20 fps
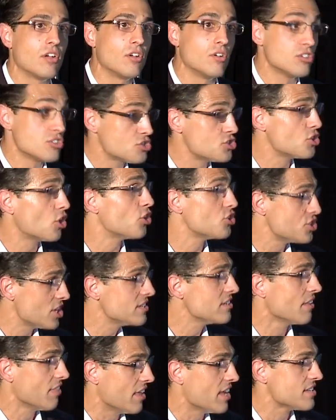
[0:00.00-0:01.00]
search
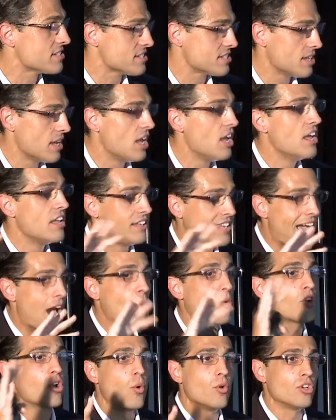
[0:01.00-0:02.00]
into this. Now
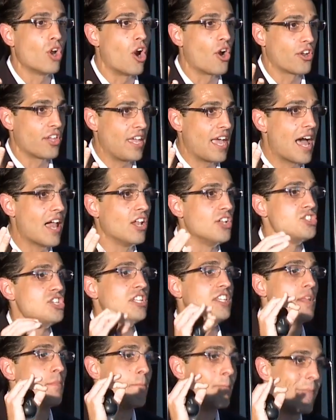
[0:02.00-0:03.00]
we're going to archaeology.
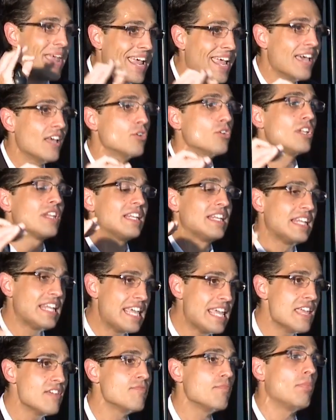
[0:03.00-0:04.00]
Did man
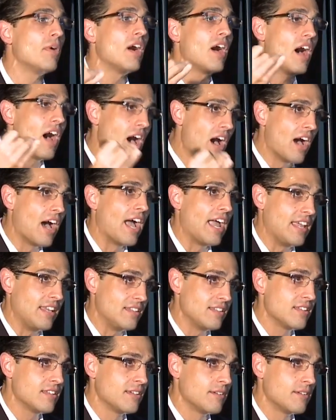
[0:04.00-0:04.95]
leave behind